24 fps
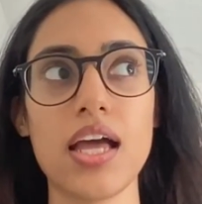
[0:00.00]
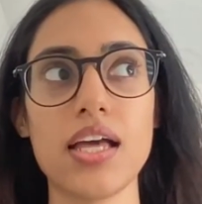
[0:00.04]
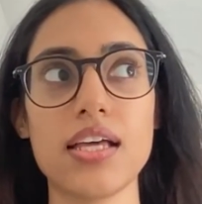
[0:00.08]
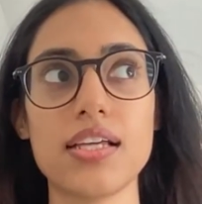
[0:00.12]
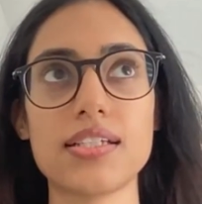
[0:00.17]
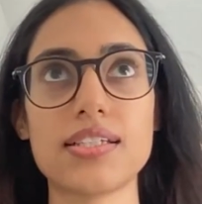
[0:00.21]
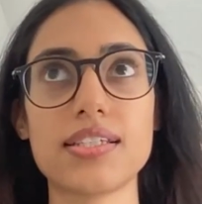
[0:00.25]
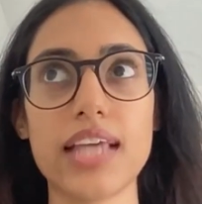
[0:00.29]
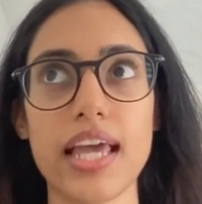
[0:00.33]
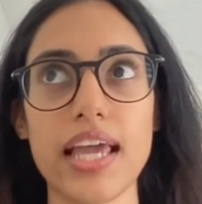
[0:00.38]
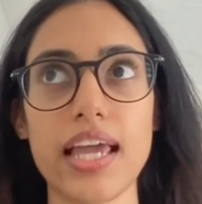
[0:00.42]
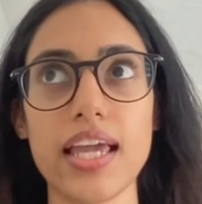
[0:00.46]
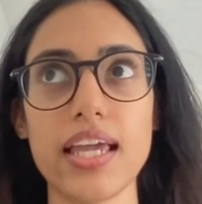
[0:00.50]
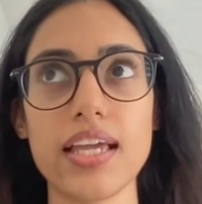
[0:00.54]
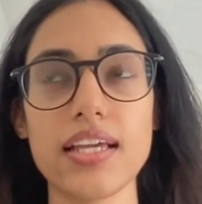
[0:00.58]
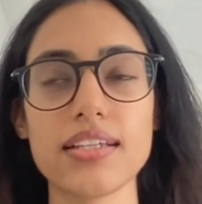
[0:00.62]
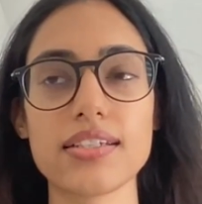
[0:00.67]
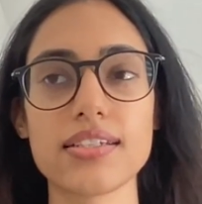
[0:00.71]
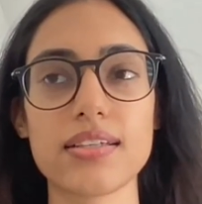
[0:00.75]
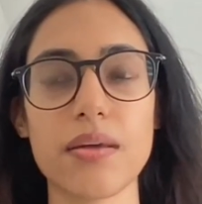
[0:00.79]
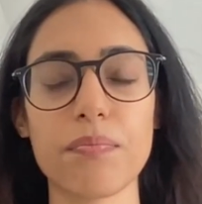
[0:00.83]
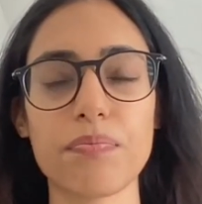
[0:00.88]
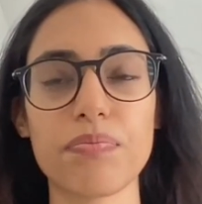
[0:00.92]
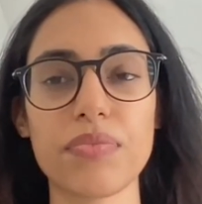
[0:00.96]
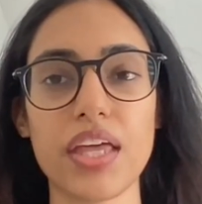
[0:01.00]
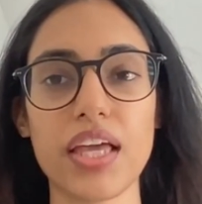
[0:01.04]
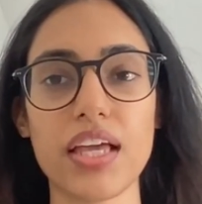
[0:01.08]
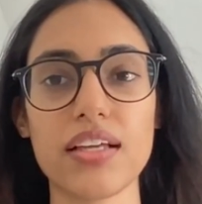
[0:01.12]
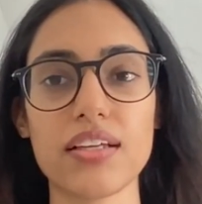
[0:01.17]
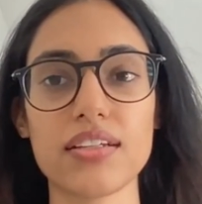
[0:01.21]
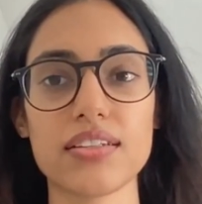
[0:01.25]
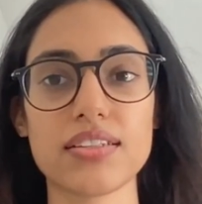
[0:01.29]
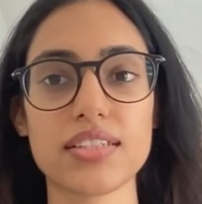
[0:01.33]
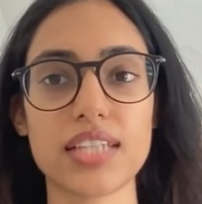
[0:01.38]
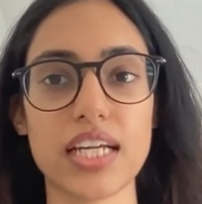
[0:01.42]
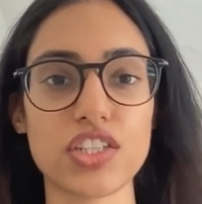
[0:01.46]
Saying
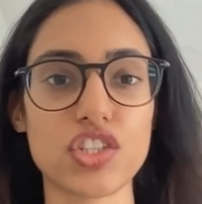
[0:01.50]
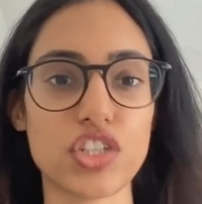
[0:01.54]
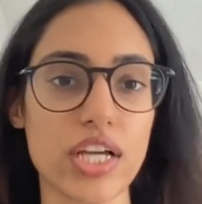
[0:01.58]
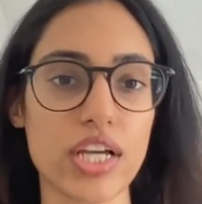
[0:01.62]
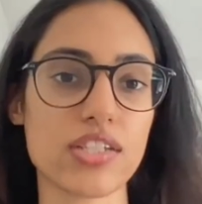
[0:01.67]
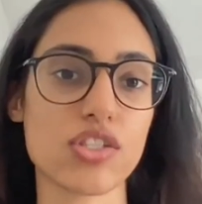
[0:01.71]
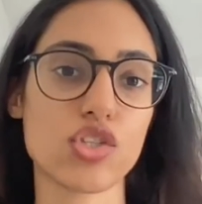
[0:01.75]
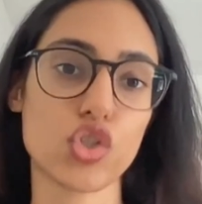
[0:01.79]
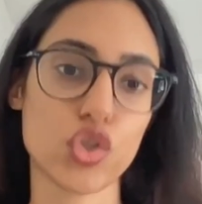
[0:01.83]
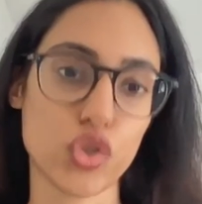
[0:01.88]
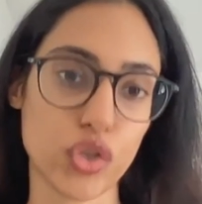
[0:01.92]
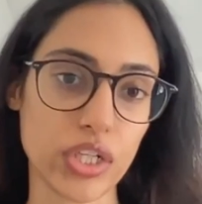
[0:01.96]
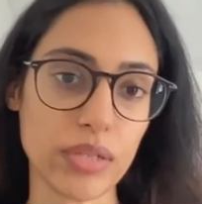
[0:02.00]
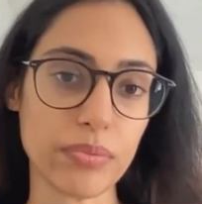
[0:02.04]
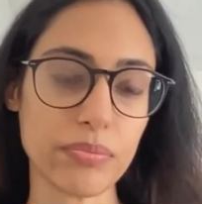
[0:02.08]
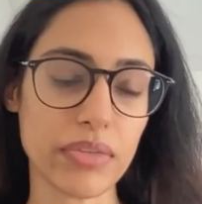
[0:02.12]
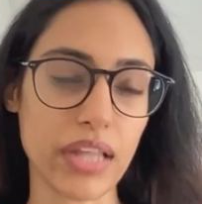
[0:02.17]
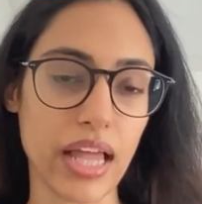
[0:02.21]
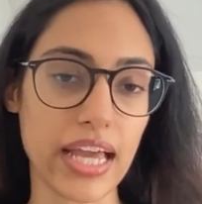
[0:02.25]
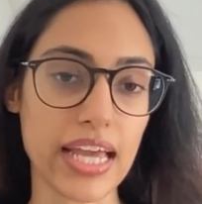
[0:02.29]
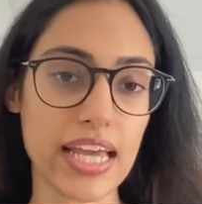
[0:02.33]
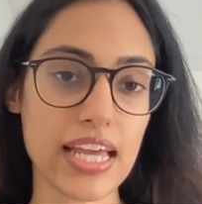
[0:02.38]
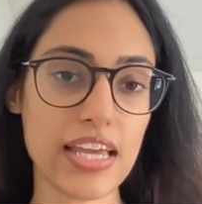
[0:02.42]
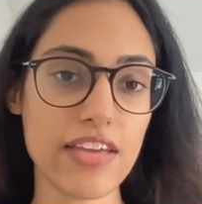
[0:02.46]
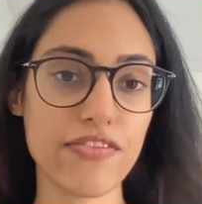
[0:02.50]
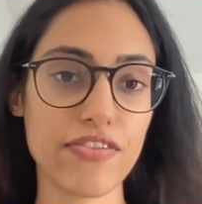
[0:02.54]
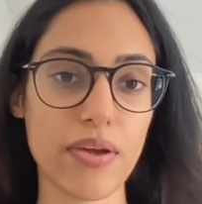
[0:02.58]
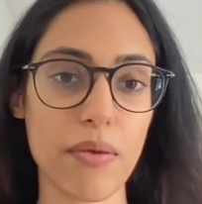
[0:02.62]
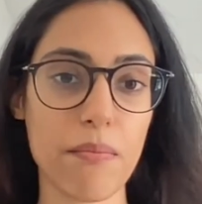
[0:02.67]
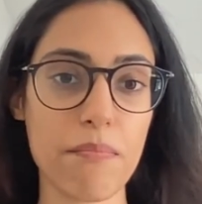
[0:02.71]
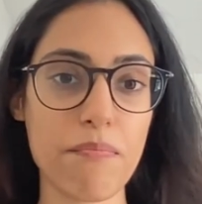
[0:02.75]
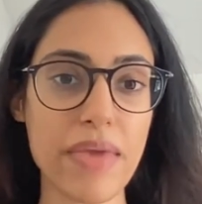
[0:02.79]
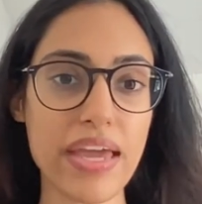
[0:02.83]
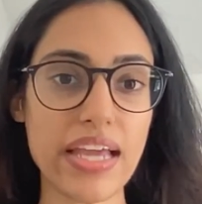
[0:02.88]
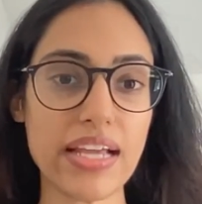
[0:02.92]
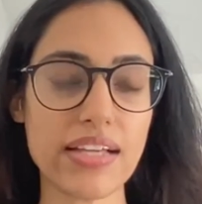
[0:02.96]
something such as dream life
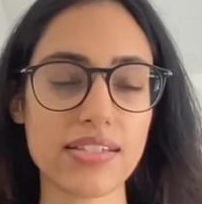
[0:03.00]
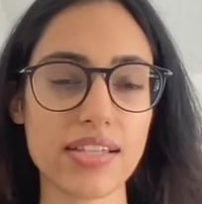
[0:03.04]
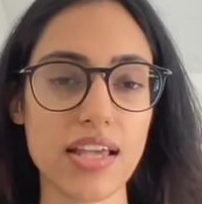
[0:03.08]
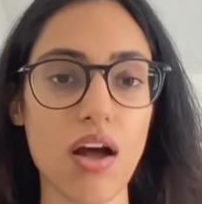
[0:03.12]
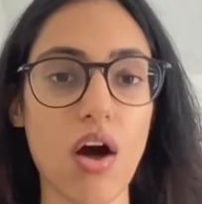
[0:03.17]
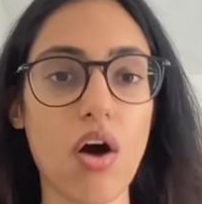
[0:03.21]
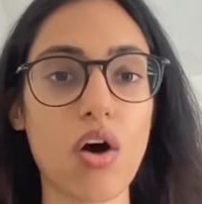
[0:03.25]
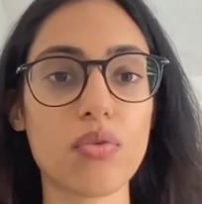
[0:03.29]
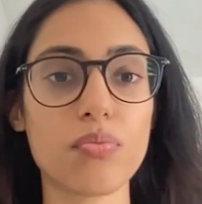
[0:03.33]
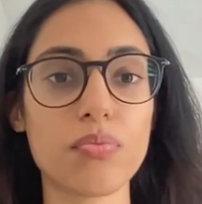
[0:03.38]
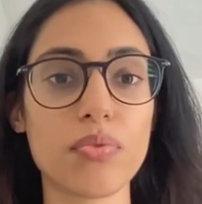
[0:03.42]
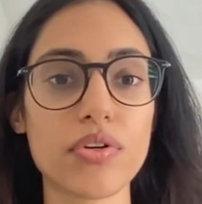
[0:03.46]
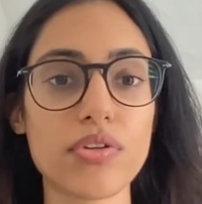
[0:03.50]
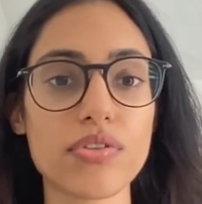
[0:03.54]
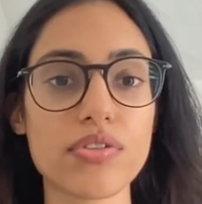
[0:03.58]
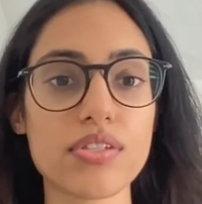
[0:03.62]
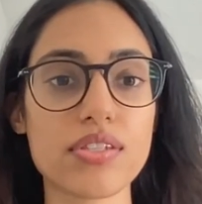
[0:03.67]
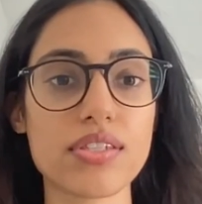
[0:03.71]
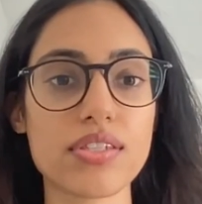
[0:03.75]
makes it almost